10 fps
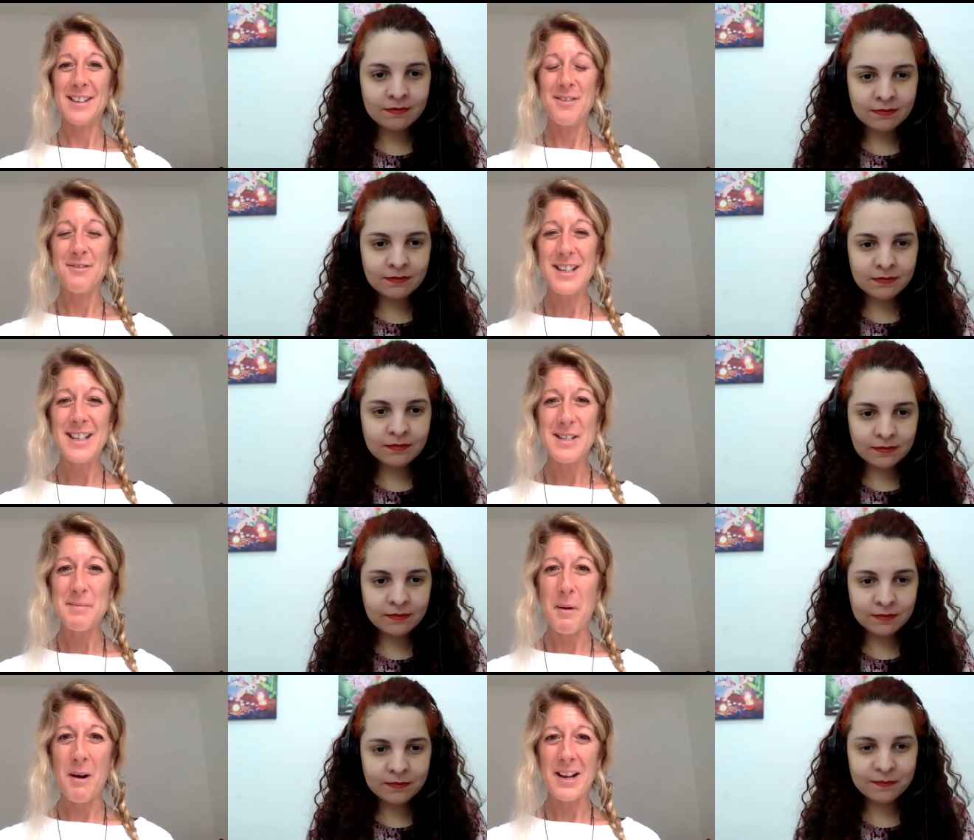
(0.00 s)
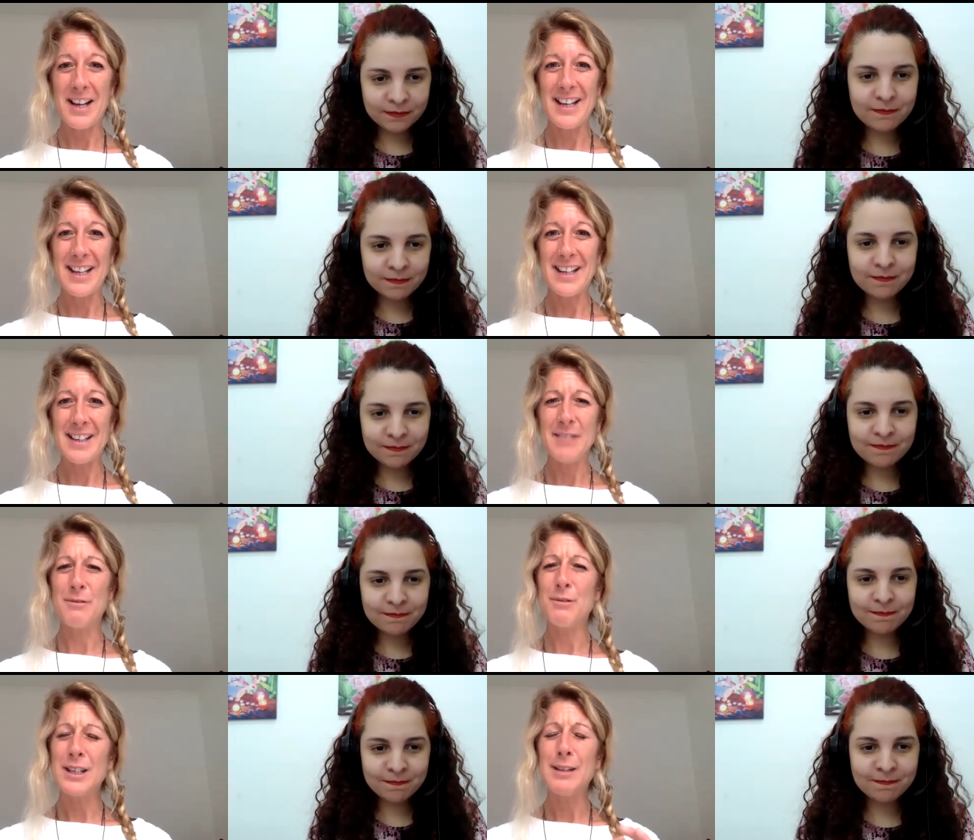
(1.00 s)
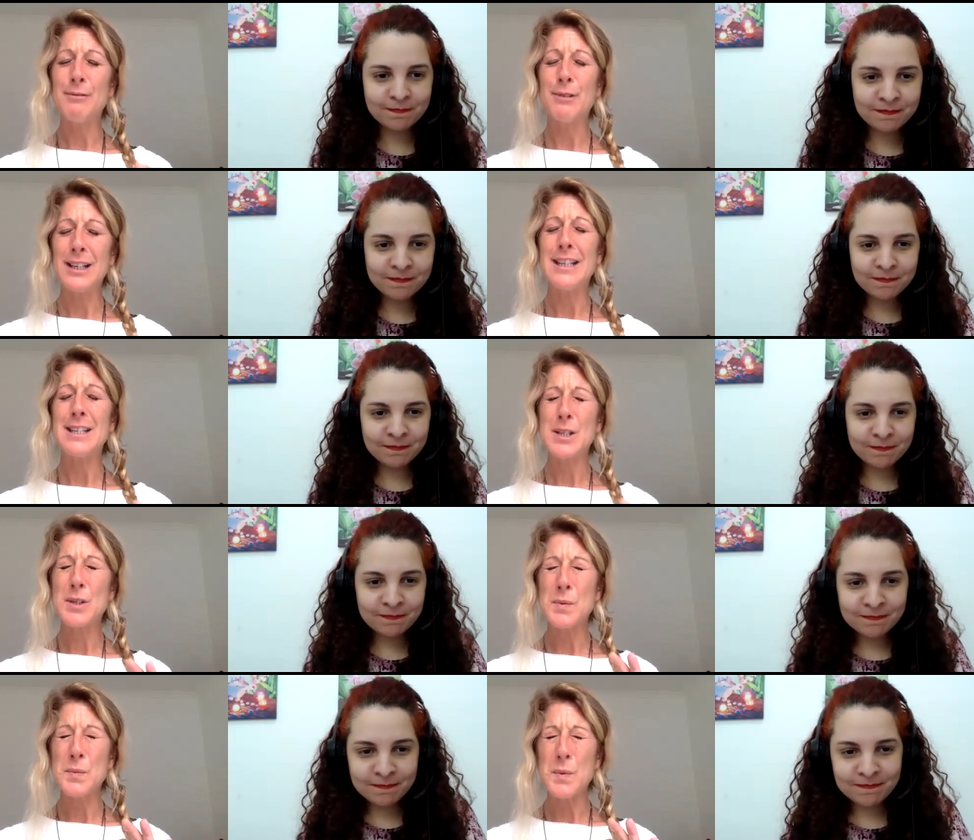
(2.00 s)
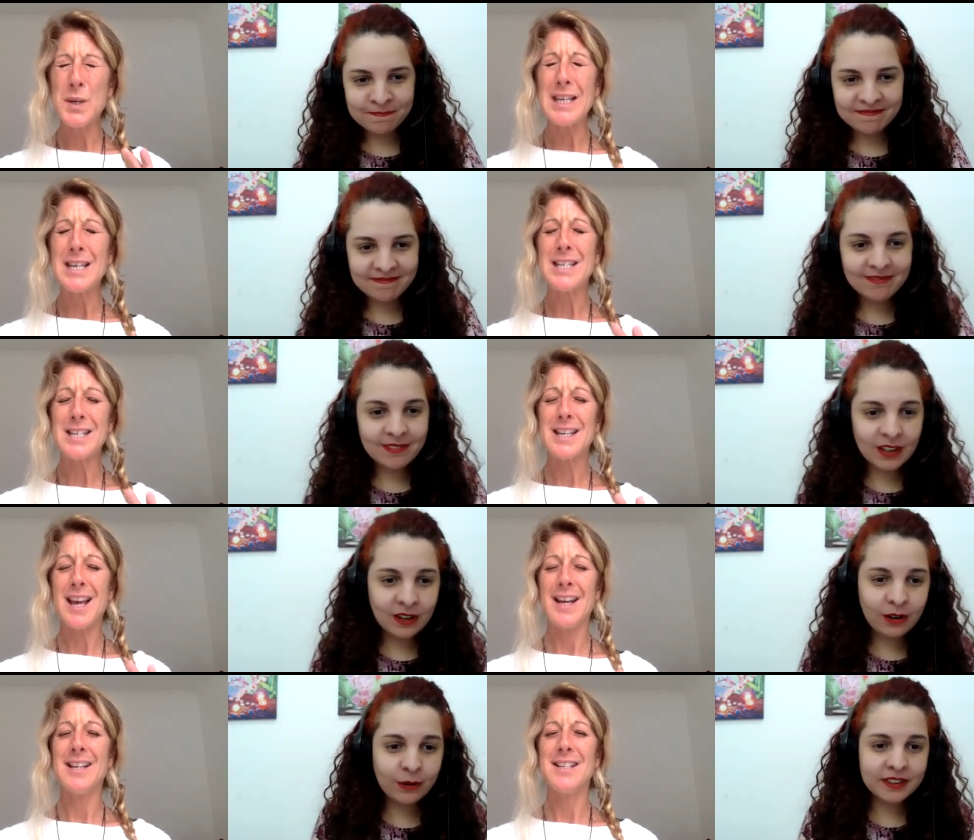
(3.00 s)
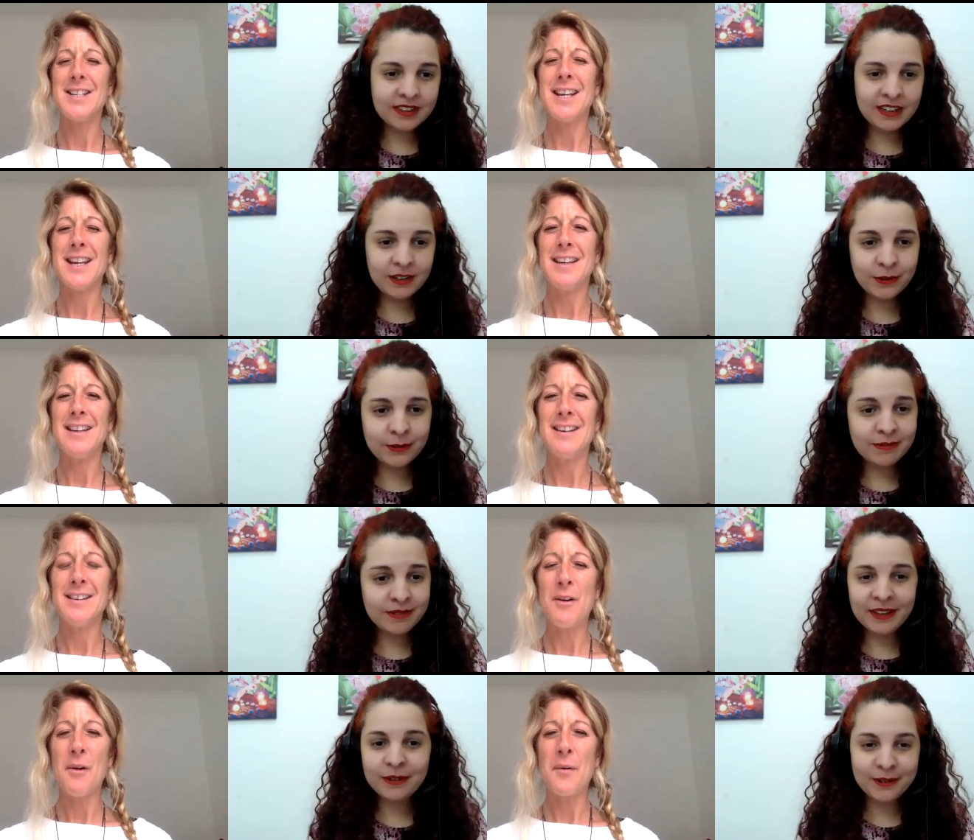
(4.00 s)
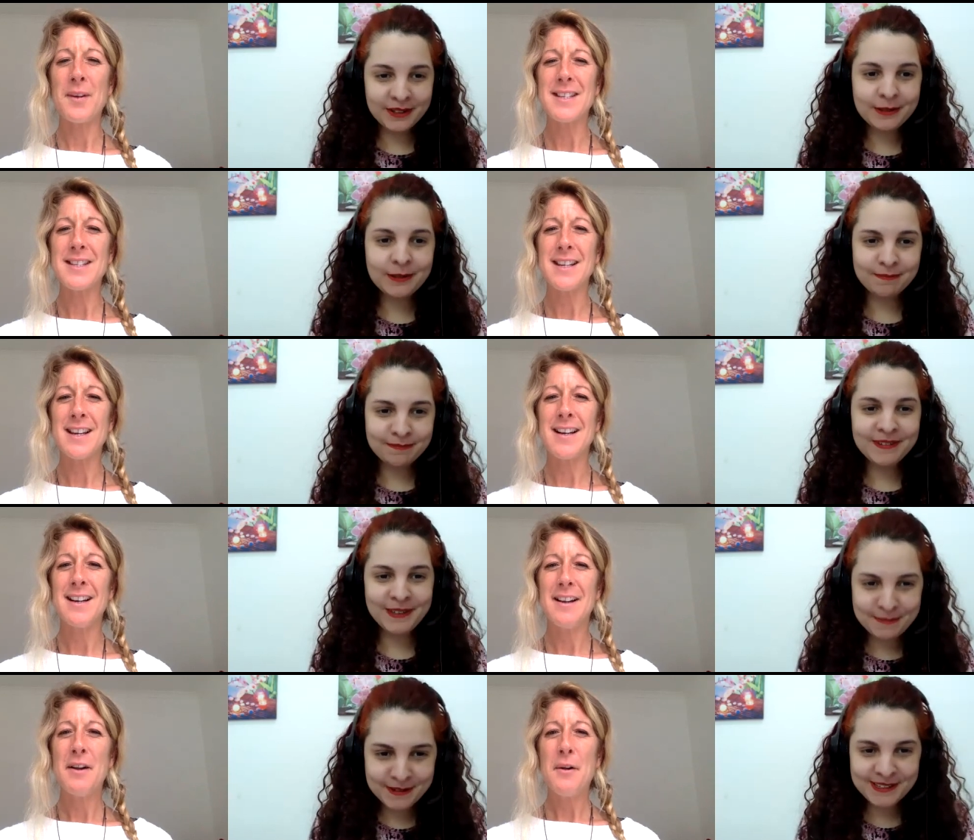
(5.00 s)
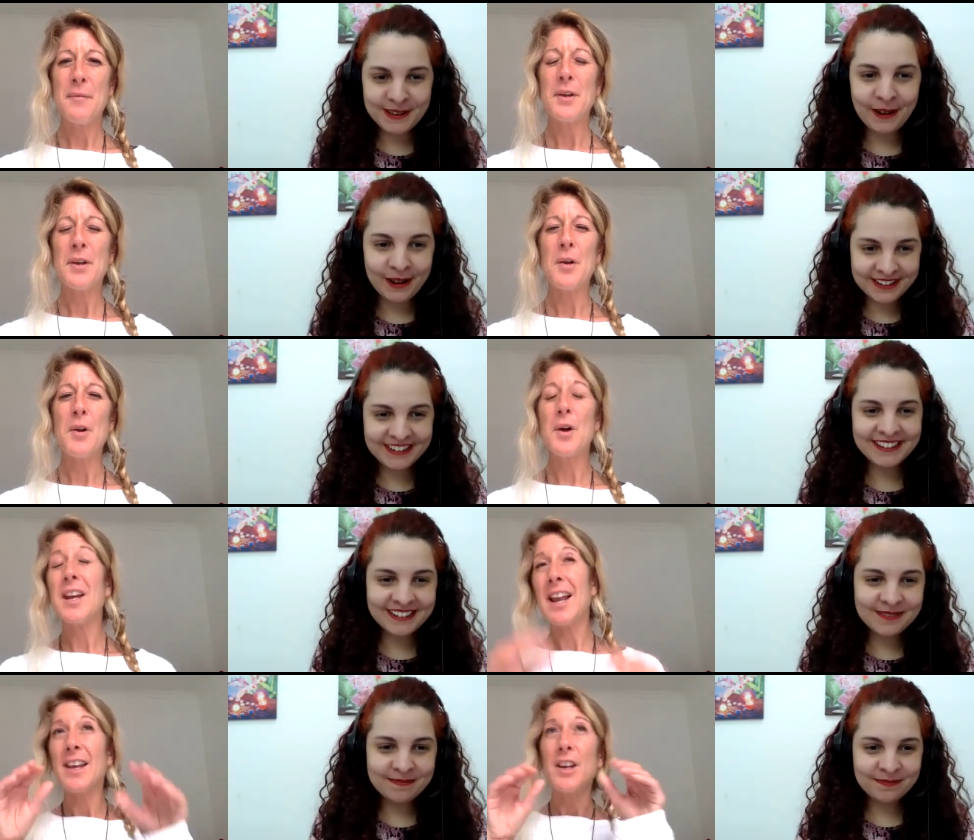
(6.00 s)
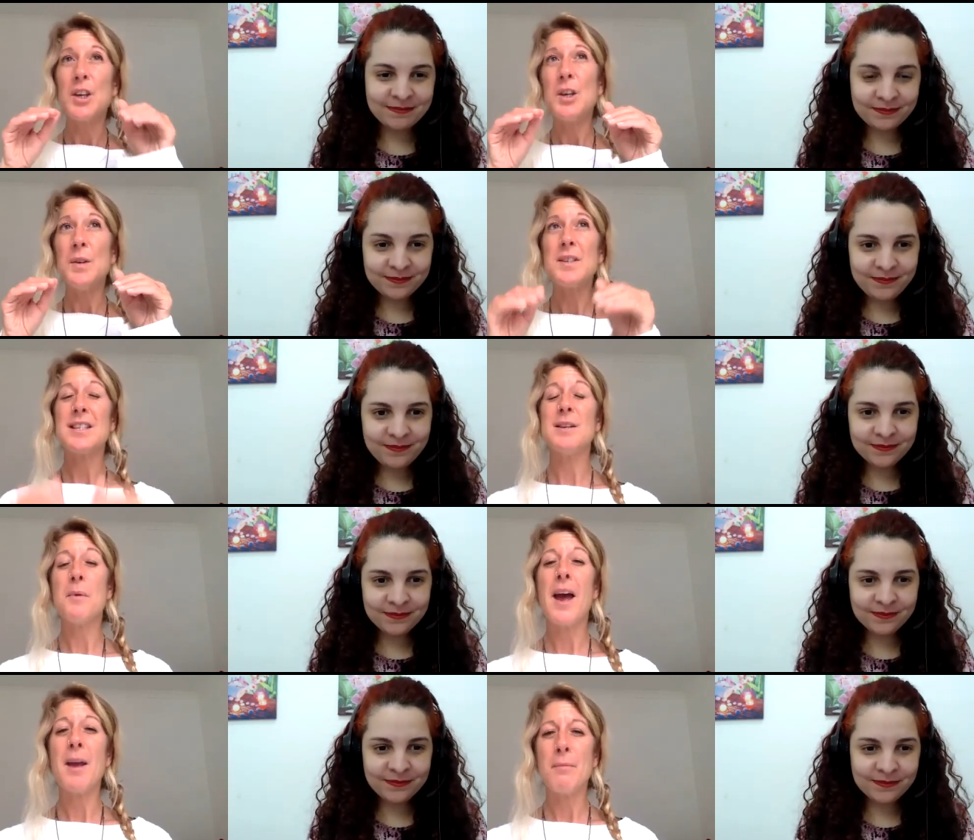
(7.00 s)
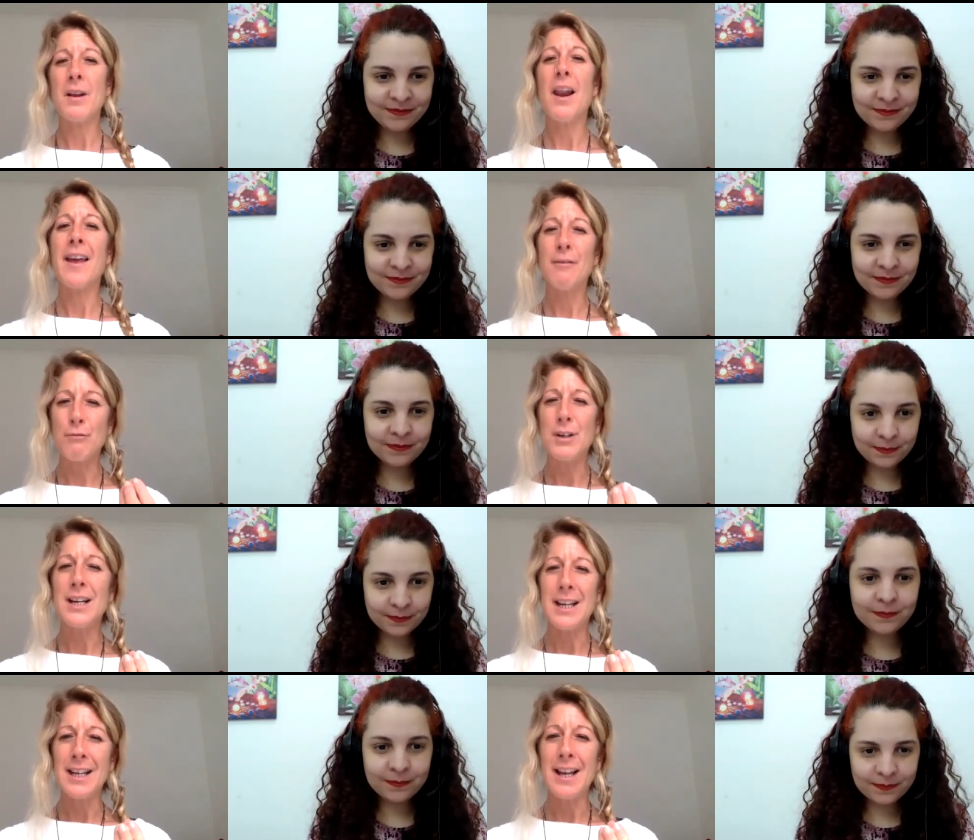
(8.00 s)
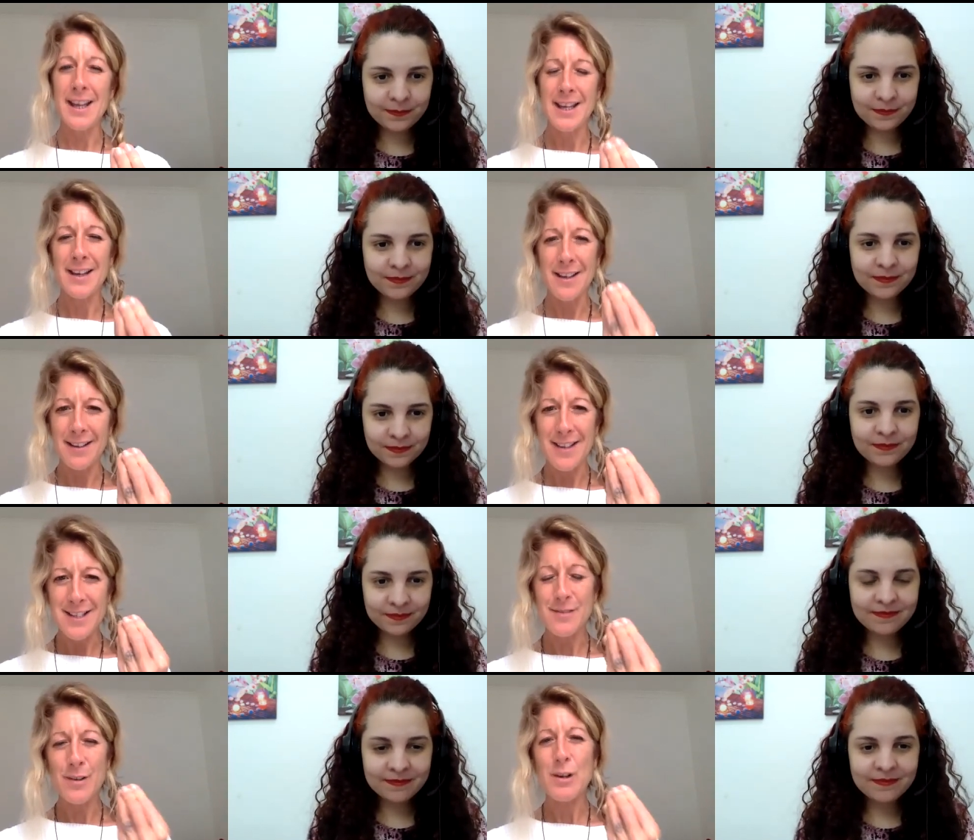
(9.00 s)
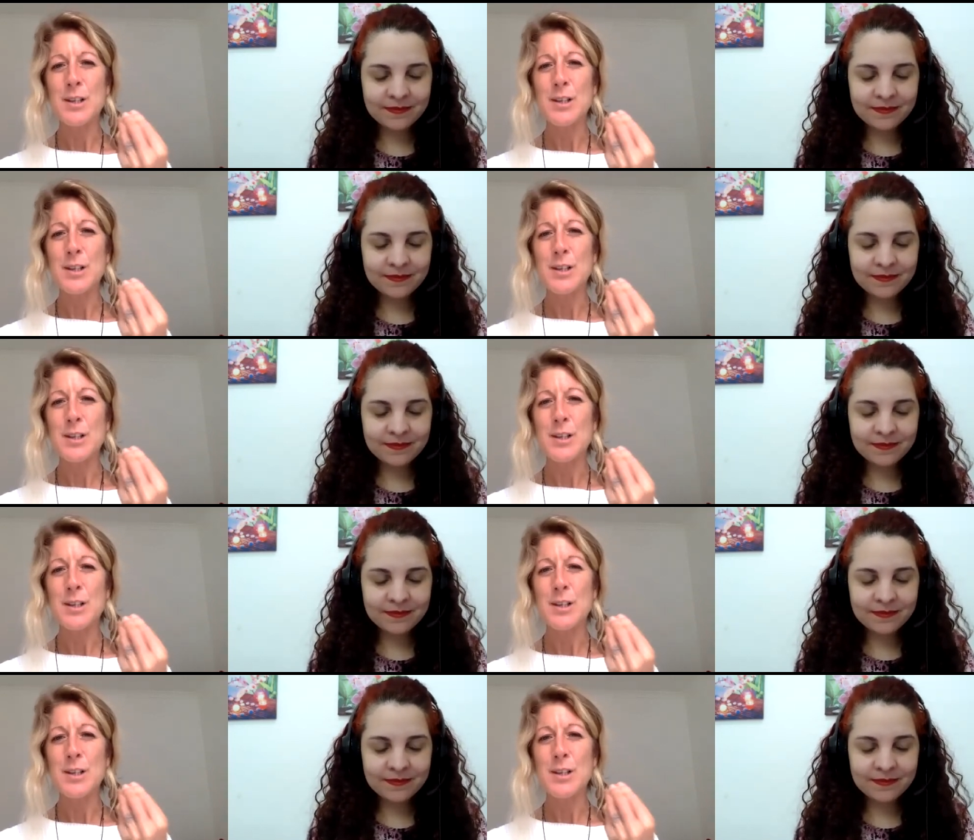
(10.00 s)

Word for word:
Speaker 1: and really sparkly and really really sweet oh, energy. oh thank
Speaker 2: you, you thank you it,
Speaker 1: it means a lot. like a cutesy way, but like really like a, uh, there's a very